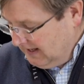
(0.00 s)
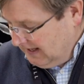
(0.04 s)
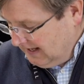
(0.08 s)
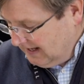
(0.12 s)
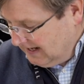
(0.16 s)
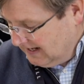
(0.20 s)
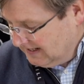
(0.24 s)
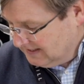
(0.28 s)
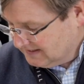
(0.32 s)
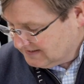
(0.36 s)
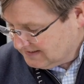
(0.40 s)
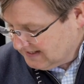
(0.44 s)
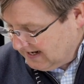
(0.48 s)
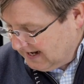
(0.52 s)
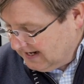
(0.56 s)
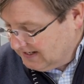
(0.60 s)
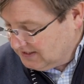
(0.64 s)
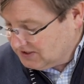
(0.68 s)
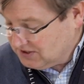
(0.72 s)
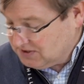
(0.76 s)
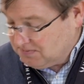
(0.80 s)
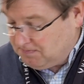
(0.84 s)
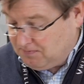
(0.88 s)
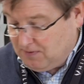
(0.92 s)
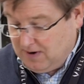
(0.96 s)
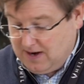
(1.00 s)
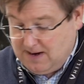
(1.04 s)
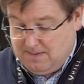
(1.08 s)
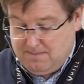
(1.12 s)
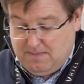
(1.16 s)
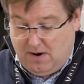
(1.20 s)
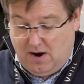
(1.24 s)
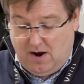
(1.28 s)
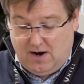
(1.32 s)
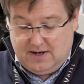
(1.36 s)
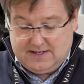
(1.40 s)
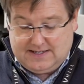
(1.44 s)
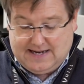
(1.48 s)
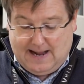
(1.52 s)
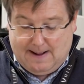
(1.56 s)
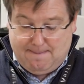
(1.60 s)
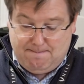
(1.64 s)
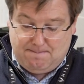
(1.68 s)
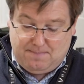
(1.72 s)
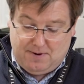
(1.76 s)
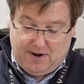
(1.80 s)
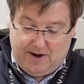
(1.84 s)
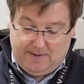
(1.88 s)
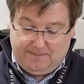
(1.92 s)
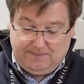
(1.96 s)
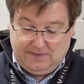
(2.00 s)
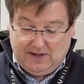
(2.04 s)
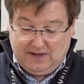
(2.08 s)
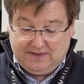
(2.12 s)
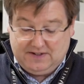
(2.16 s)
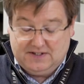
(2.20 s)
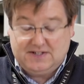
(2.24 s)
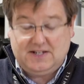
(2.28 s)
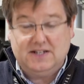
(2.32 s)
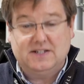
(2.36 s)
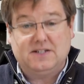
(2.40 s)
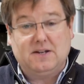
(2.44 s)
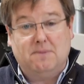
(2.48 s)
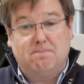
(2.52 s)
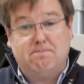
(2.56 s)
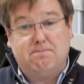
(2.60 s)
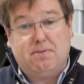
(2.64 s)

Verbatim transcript: is a spring bar damper. Now this is a